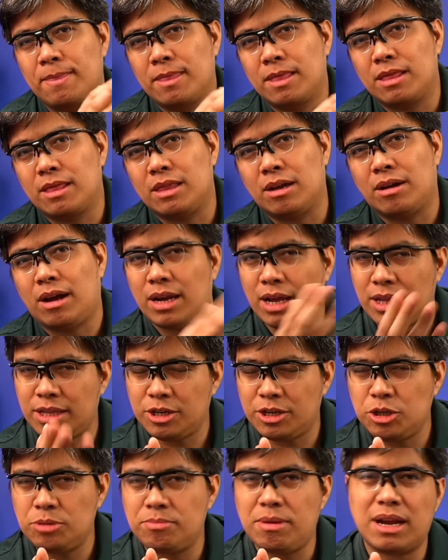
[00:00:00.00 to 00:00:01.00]
Now,
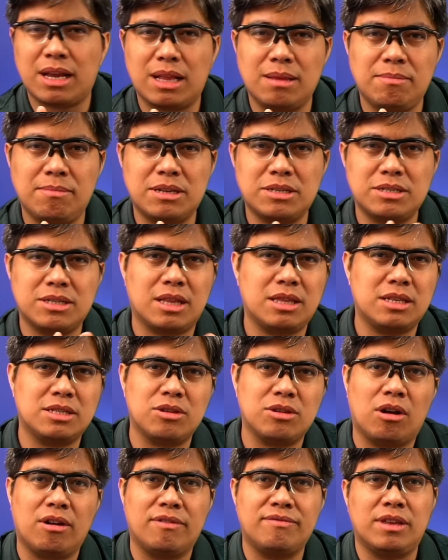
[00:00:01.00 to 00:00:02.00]
another numerical measure that is
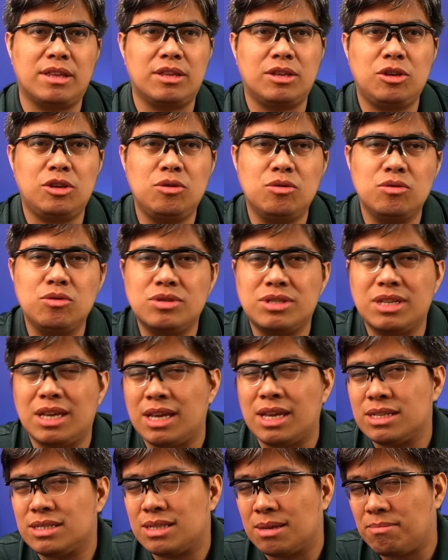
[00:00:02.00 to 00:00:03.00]
often used
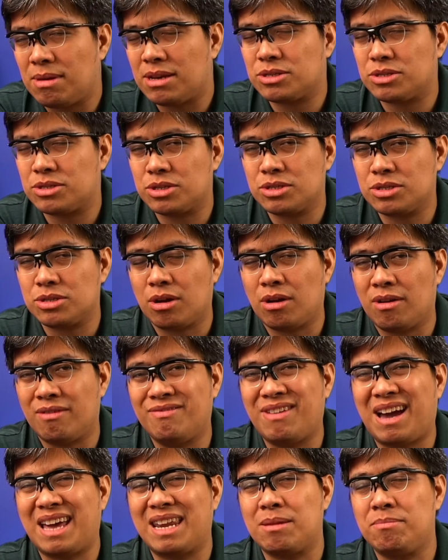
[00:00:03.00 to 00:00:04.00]
is the measures of
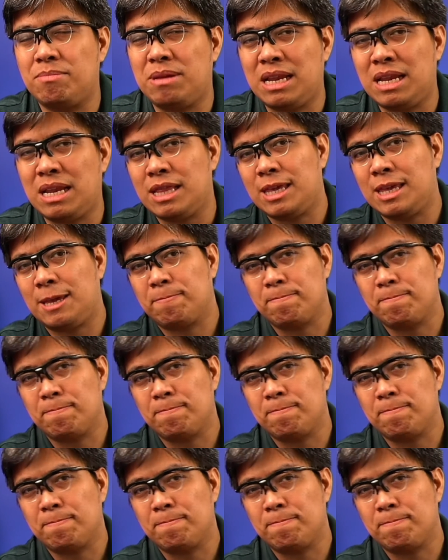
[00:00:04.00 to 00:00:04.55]
variability.